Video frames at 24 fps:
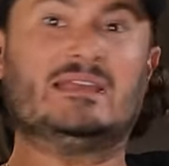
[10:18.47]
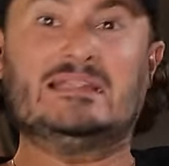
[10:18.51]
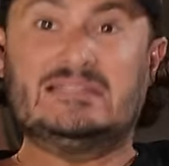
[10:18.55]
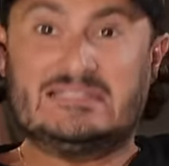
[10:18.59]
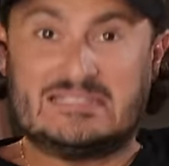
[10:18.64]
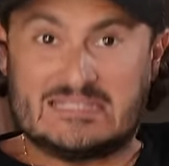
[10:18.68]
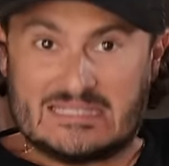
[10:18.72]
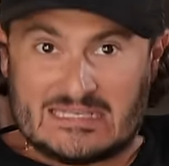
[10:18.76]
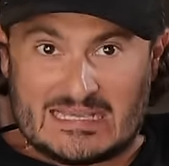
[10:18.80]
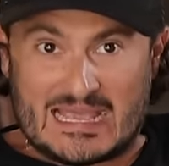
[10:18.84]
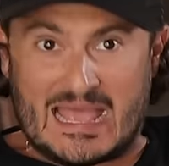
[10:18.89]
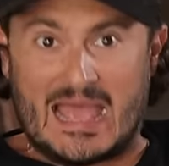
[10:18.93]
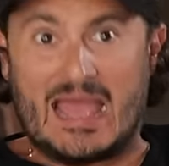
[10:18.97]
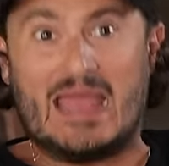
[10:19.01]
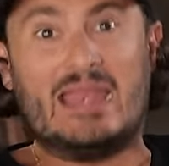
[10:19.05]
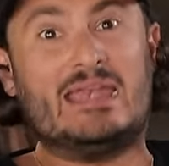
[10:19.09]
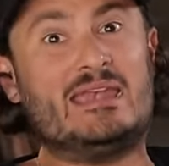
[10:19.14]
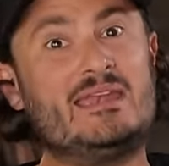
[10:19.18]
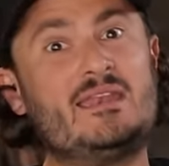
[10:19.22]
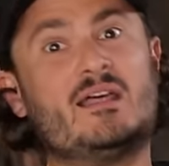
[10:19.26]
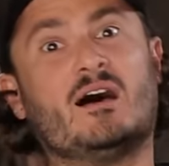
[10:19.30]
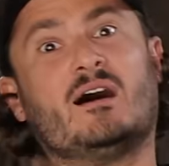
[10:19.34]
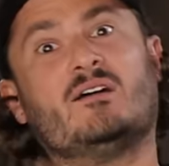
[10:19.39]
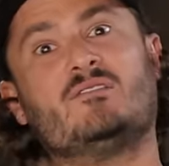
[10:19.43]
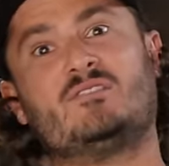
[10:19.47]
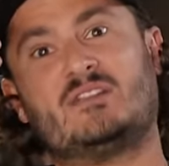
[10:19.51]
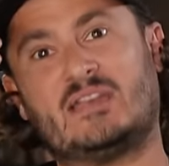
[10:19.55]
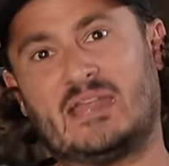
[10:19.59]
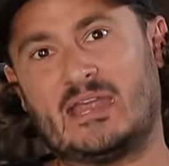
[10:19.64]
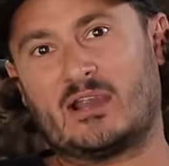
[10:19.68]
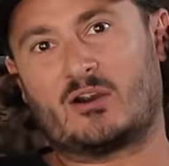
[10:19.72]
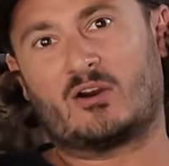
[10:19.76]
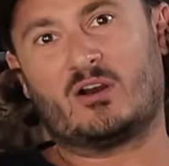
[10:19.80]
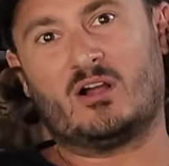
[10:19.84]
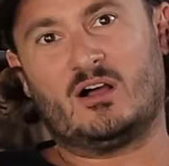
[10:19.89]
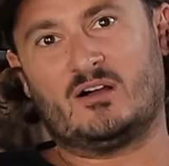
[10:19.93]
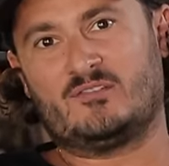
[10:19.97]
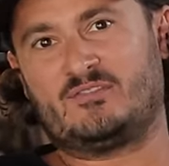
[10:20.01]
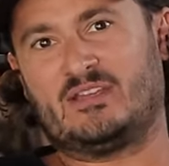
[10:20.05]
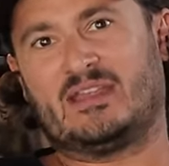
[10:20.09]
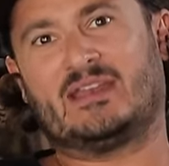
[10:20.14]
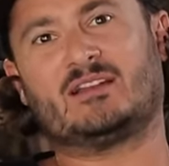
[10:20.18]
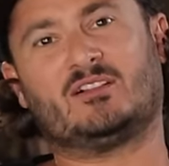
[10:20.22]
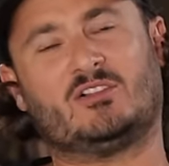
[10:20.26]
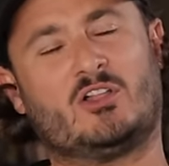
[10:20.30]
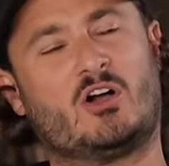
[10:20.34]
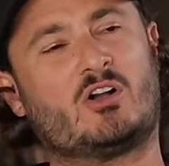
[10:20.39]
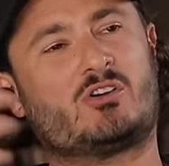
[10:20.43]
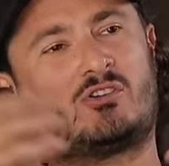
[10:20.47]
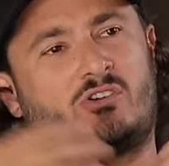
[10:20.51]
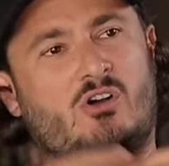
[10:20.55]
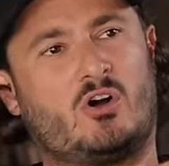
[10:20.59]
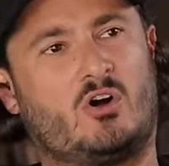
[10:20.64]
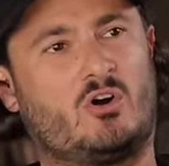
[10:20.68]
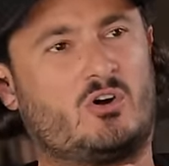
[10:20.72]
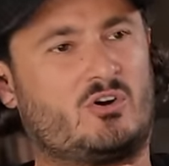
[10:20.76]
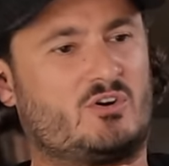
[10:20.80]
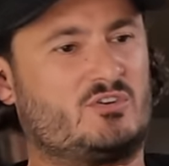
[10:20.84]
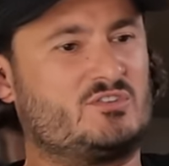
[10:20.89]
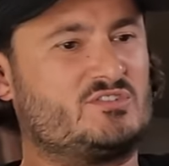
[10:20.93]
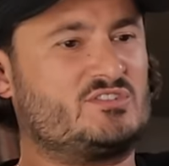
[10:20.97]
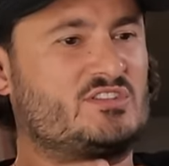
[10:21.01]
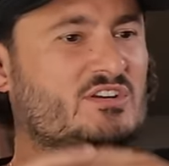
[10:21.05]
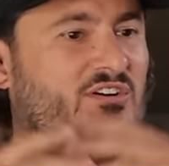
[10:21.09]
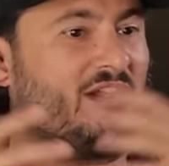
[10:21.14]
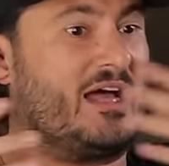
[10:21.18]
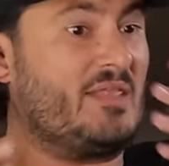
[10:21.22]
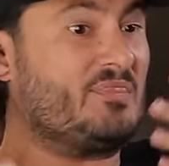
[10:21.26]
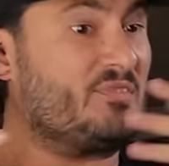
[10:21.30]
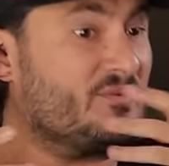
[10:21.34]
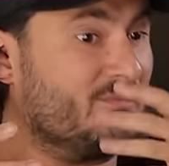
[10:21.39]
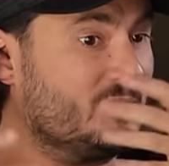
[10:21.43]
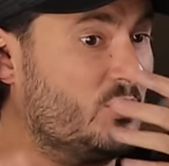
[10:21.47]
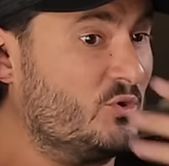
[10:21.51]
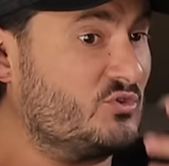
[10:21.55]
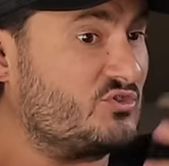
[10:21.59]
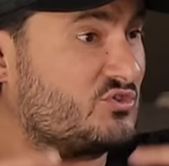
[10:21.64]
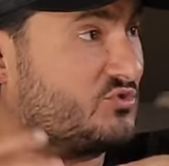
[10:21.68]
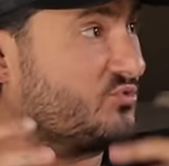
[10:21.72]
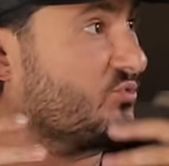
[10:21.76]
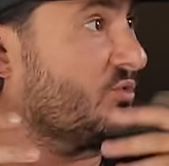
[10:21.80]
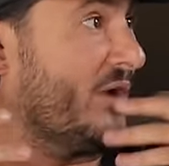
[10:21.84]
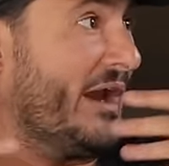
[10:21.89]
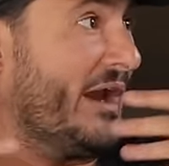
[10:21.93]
It's the end of an era of analog cars. They're not the most